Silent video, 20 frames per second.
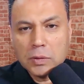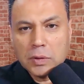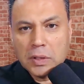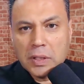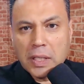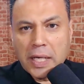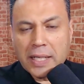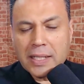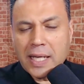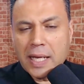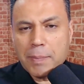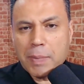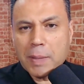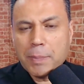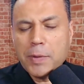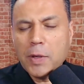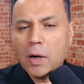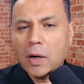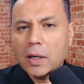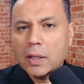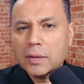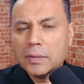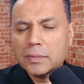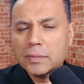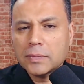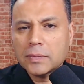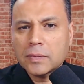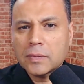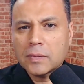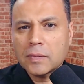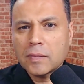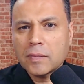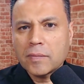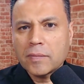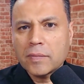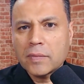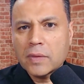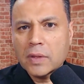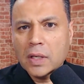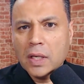and it's from that
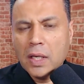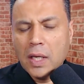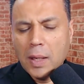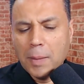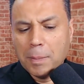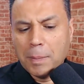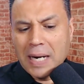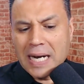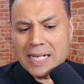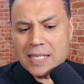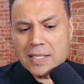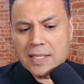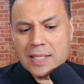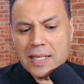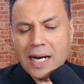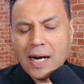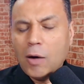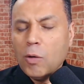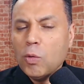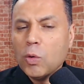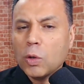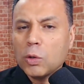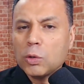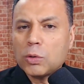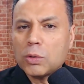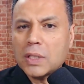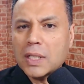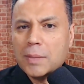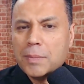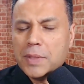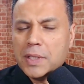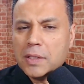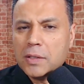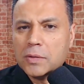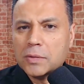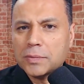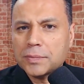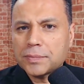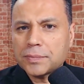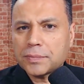to worse. Um but there's
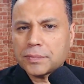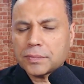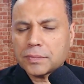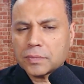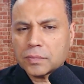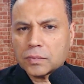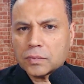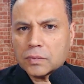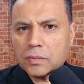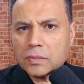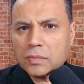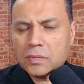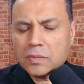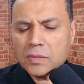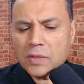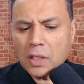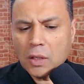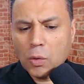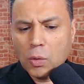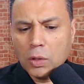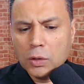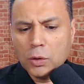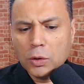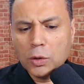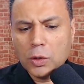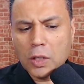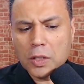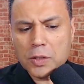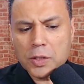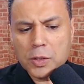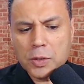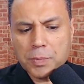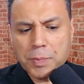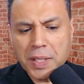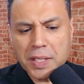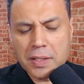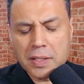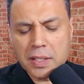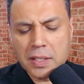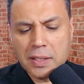another way when we
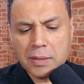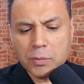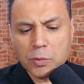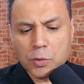think